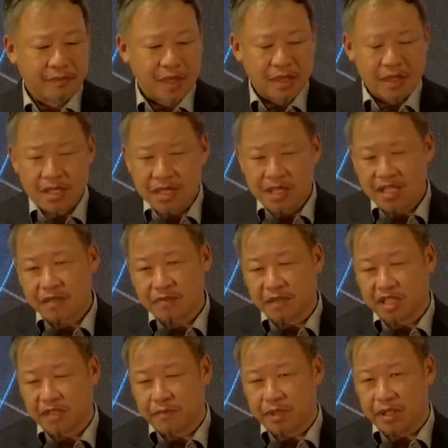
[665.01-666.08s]
These
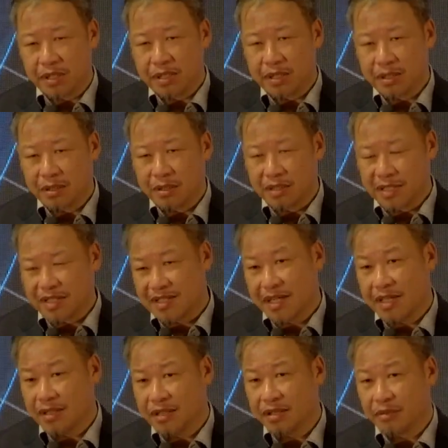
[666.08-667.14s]
must be
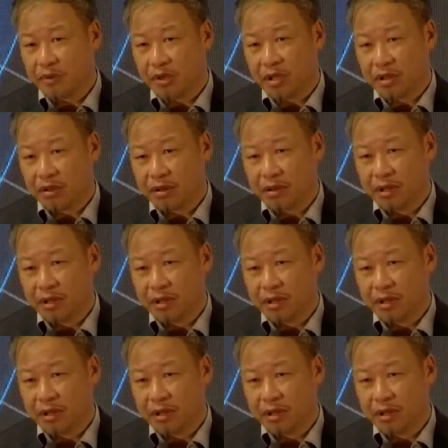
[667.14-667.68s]
decided upon